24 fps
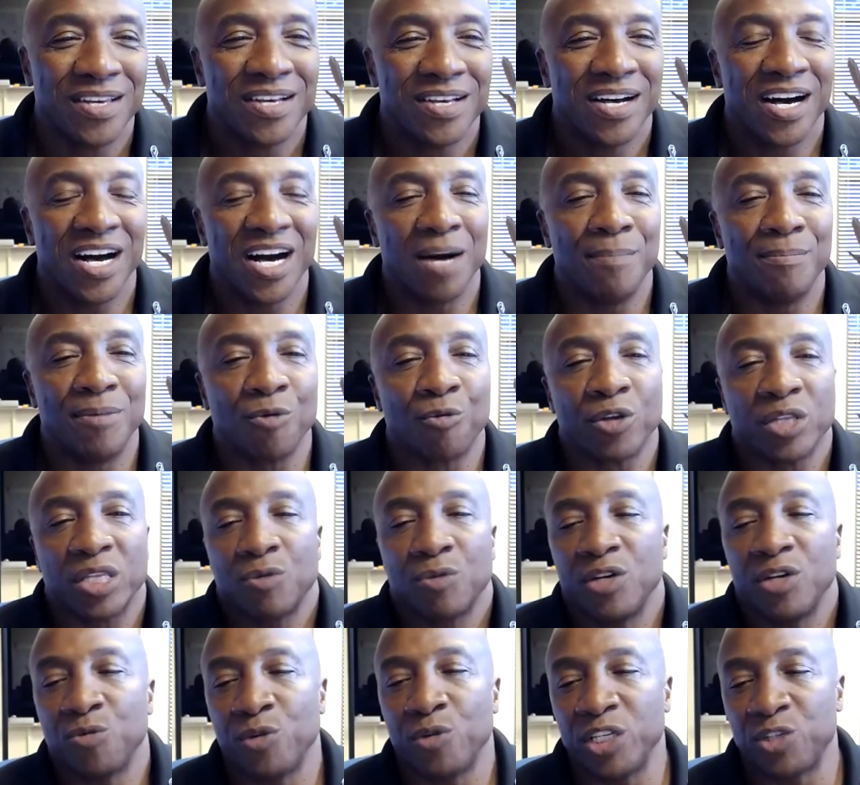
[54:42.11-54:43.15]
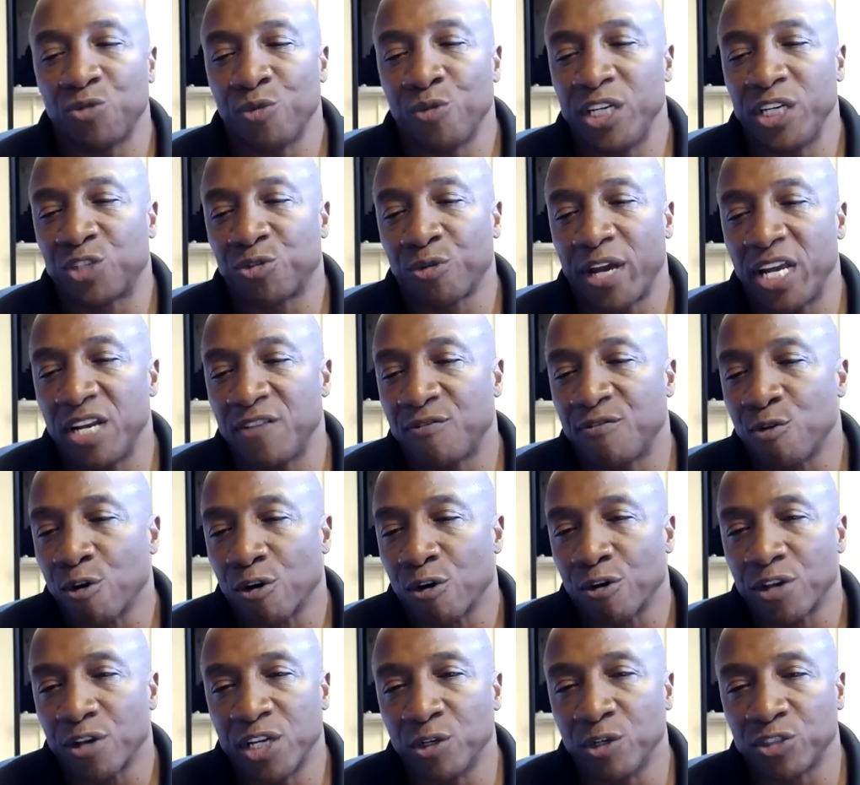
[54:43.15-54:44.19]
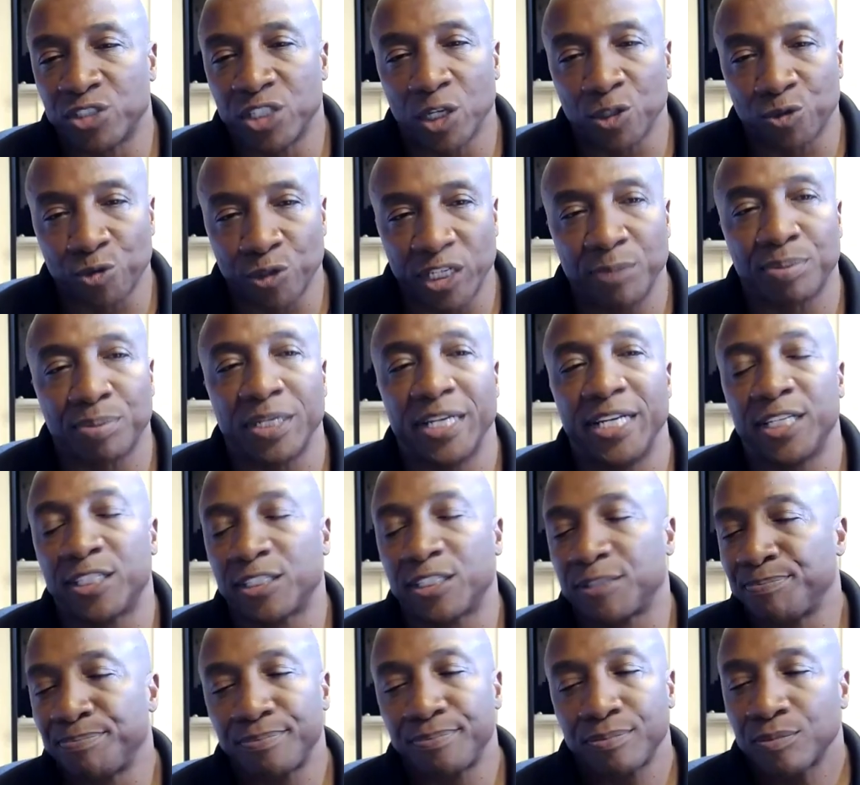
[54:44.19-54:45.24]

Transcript: But really, we train for sheltering in place,